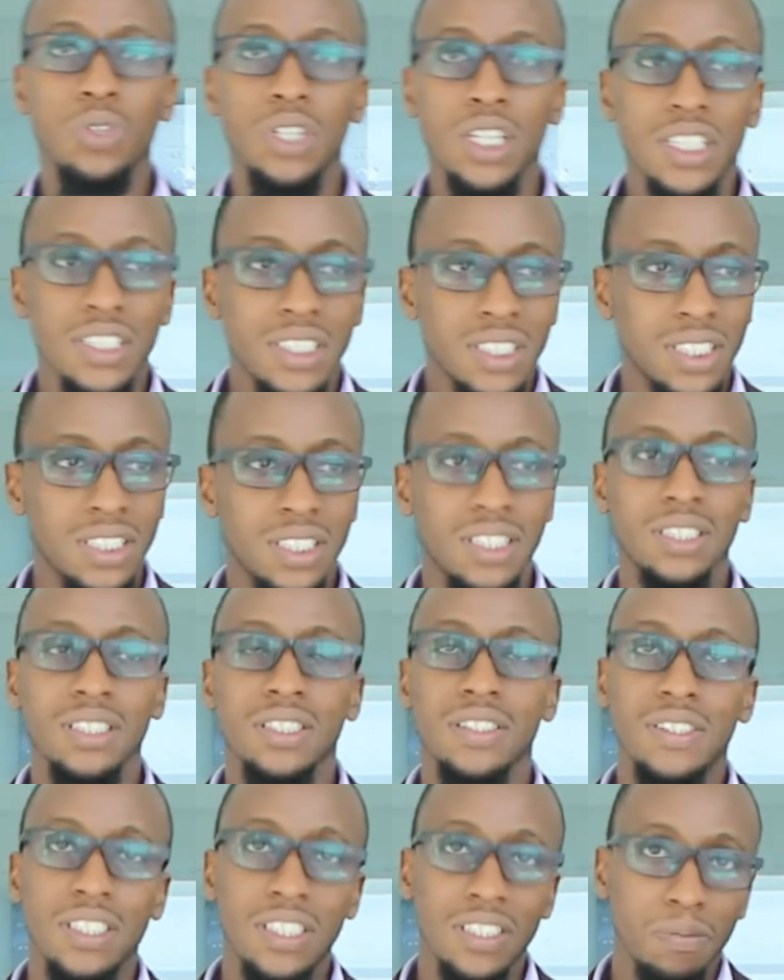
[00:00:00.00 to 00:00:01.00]
test
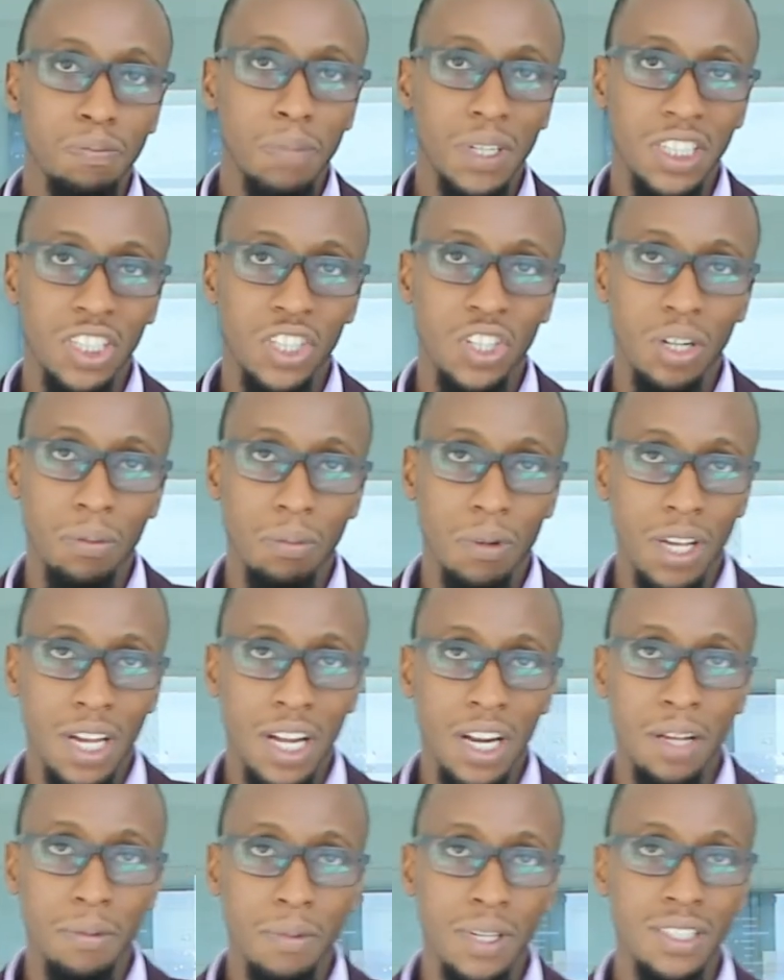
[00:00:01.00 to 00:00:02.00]
these particular
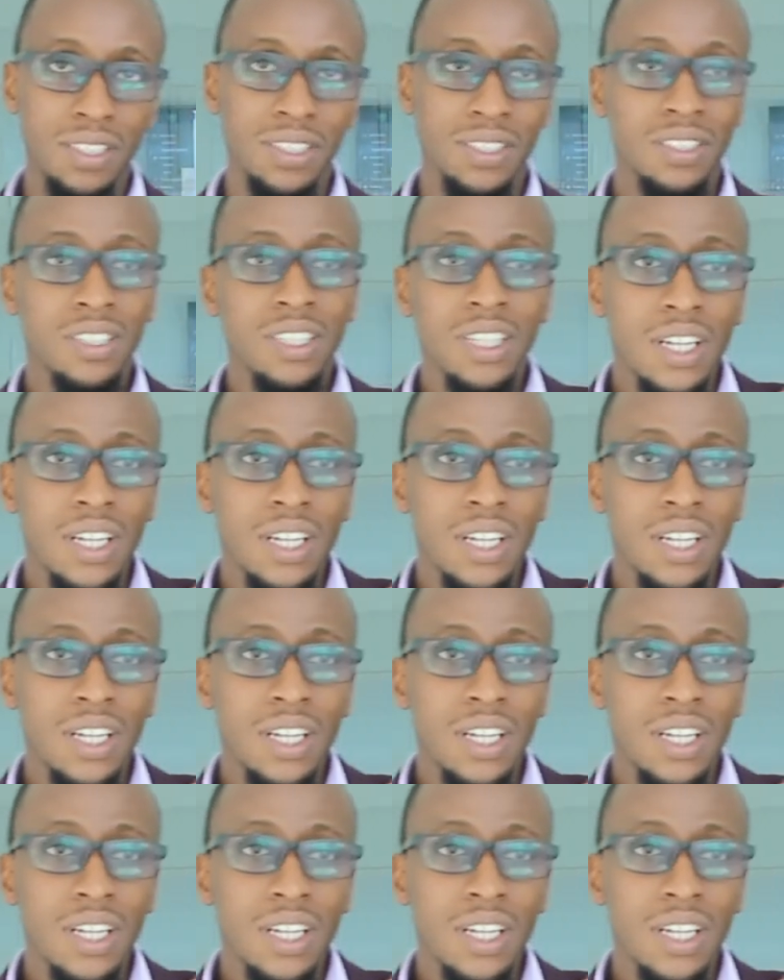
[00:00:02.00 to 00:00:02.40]
elements?